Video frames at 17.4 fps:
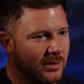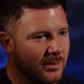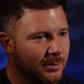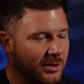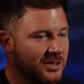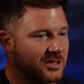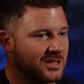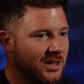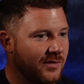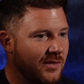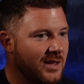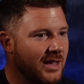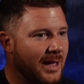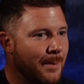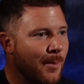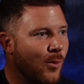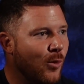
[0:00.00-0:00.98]
Plus, if they
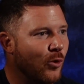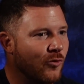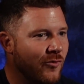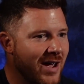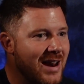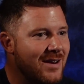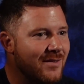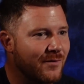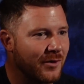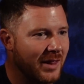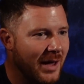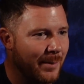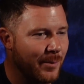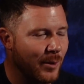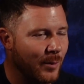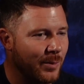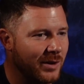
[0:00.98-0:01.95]
get more rent for
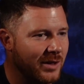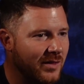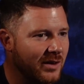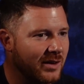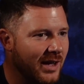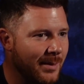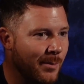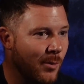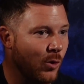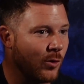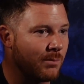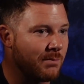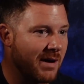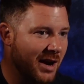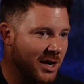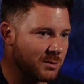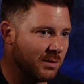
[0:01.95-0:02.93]
that property, they're getting more
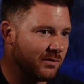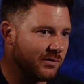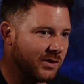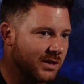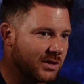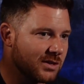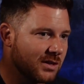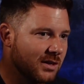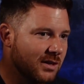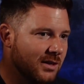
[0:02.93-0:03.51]
management fees.